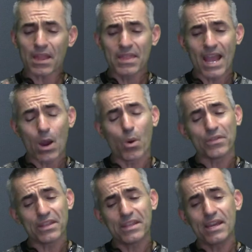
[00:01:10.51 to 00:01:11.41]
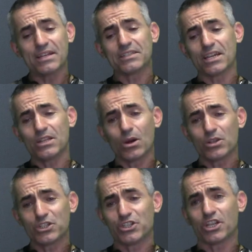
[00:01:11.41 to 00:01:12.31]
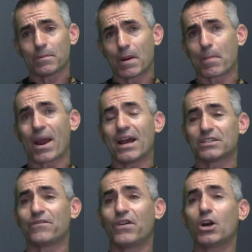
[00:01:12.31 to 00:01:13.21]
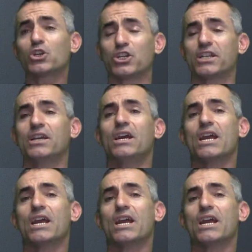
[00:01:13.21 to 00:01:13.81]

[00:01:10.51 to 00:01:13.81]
Now what they did is they noticed chili pepper has a function